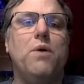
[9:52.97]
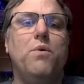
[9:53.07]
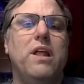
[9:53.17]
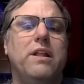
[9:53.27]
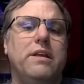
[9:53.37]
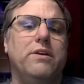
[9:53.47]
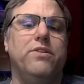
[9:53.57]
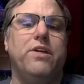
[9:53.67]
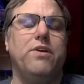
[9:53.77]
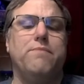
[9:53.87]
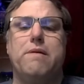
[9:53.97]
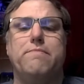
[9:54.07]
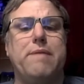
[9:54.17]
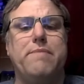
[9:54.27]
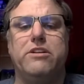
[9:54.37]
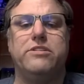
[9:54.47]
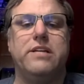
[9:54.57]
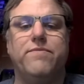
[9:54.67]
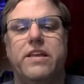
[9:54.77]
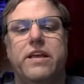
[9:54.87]
you know, and then maybe just
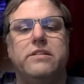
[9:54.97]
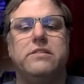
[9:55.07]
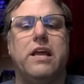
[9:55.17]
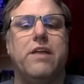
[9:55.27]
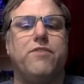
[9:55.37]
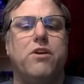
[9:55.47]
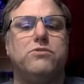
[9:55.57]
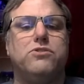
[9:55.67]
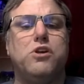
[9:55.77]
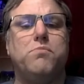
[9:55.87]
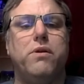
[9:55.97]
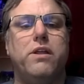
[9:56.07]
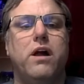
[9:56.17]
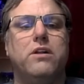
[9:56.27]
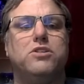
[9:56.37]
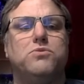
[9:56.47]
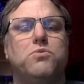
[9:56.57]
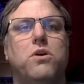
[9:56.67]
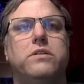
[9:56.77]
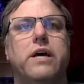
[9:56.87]
have the kids, like, if they're super young, just
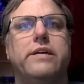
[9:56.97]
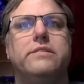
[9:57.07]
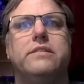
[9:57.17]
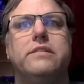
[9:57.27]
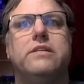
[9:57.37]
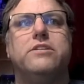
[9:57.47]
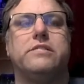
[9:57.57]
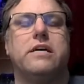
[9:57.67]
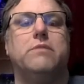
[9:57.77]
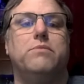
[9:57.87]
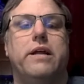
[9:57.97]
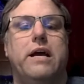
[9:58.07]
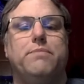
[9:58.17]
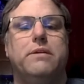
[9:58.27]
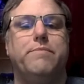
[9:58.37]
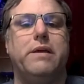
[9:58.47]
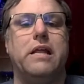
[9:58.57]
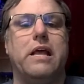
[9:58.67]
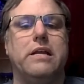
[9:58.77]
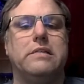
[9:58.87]
roll dice and then just tell them what happened. I mean,
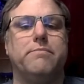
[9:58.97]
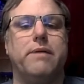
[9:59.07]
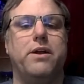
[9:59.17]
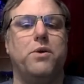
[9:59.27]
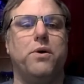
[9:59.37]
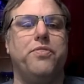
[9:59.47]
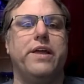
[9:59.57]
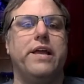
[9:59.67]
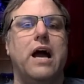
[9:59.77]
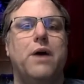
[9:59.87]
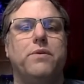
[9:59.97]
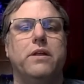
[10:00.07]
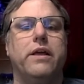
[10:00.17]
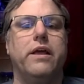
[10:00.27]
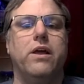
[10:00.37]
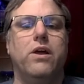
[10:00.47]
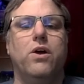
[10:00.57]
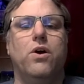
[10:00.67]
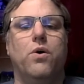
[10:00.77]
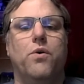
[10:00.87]
it doesn't matter what they got, really.
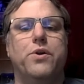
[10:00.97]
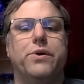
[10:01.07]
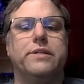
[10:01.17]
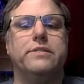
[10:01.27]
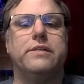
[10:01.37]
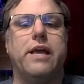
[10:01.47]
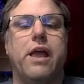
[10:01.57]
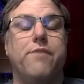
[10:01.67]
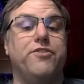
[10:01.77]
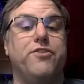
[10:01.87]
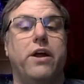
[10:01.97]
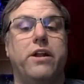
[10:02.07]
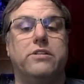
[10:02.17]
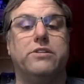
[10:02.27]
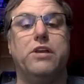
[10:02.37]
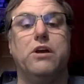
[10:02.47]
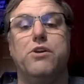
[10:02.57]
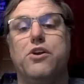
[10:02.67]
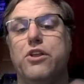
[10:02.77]
Or you can say, if you're trying to, you know, you can